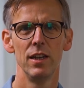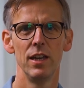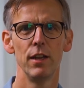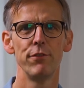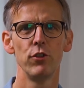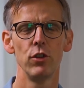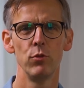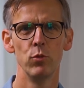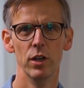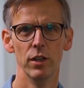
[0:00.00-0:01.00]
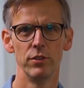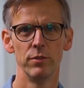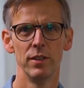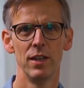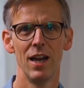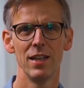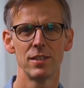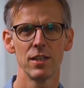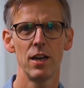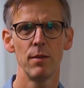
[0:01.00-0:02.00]
In a fallen world, at
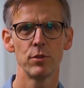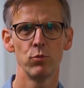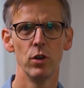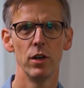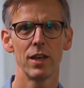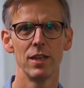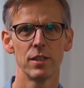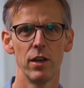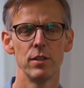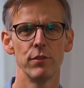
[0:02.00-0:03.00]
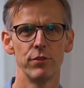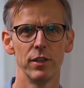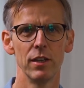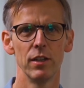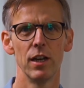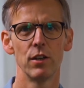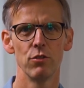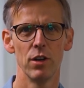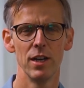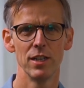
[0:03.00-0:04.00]
times work is going to feel a
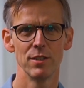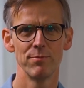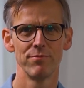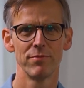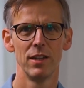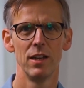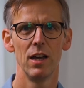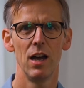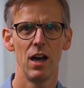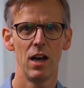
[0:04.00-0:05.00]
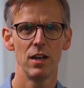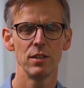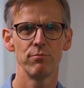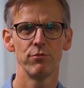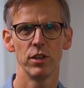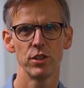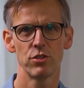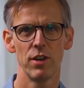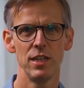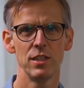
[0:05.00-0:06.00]
grind. Hard,
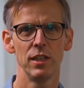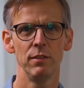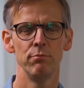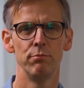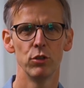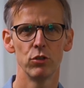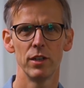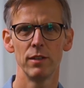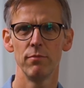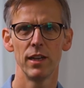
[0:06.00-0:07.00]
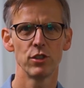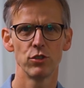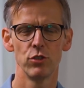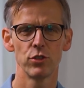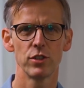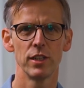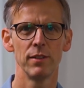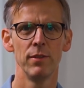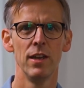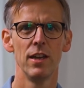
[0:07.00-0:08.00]
frustrating, boring,
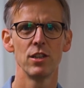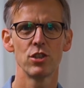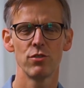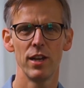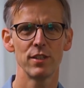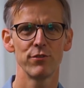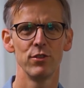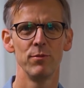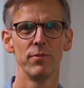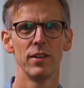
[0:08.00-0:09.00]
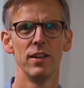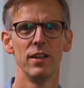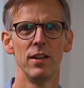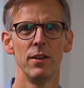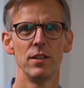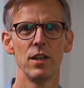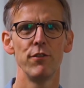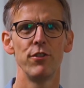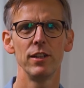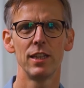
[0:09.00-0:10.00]
exhausting, stressful.
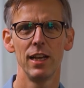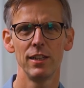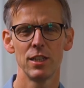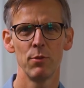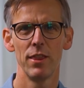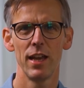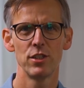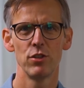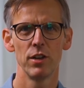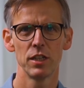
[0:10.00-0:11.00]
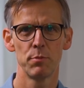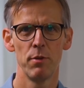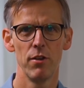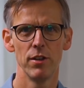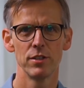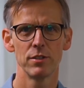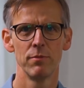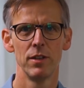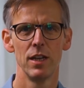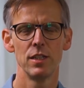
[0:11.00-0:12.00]
Don't feel guilty when that's your
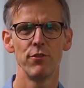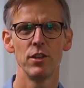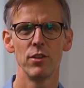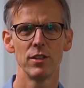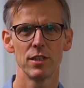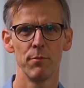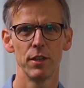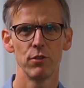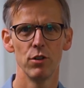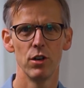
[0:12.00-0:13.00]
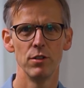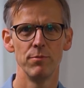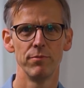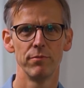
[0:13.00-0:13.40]
experience, as if you're doing something wrong.